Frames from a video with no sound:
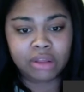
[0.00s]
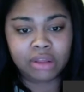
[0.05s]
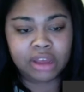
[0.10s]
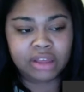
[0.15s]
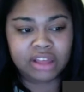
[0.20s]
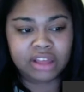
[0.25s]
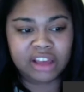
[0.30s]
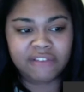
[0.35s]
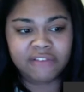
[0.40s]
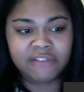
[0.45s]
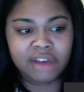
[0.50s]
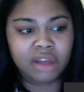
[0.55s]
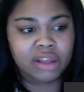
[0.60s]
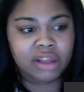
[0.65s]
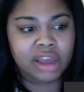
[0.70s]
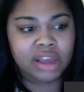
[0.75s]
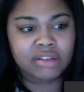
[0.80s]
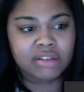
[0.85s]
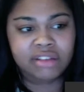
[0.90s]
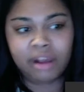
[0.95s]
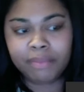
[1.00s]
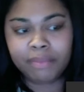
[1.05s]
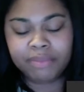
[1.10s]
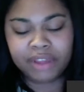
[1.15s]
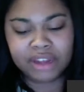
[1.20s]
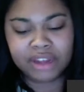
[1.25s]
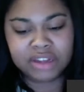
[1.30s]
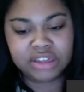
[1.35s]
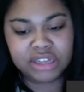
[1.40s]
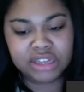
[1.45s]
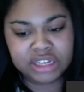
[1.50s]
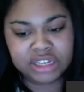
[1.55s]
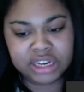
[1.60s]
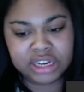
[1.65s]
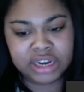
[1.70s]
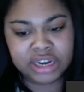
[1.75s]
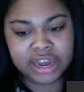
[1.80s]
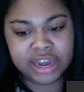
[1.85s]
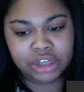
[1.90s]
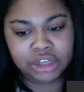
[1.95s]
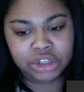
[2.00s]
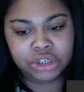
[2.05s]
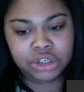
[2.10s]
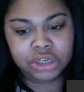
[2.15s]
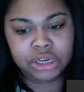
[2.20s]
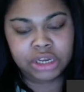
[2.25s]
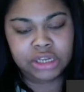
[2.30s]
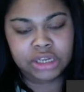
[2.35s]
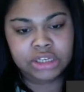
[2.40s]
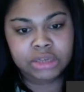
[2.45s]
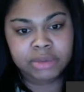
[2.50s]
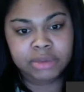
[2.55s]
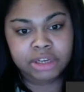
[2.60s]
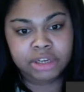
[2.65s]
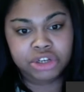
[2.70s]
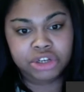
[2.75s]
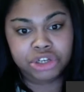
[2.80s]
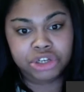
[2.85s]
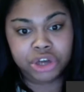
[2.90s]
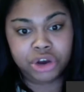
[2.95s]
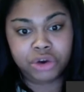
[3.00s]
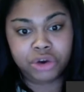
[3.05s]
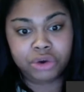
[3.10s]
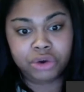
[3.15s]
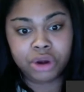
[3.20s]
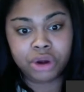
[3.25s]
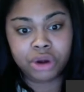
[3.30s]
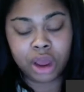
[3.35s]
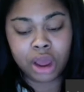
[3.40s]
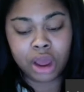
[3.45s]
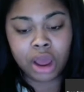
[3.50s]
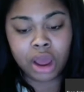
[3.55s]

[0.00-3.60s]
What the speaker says: Like they felt like some things didn't actually need to be shown.